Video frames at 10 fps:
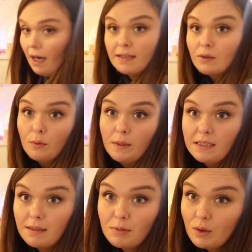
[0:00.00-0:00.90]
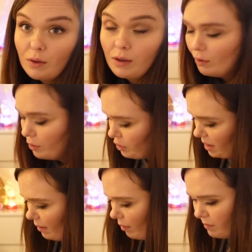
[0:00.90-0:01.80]
As always, I'm sorting laundry
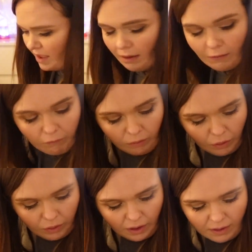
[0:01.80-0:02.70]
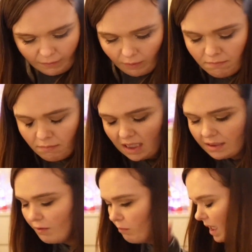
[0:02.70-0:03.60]
out. I'm sat on the floor there because I've got a
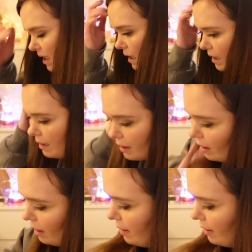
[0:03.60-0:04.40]
massive backache.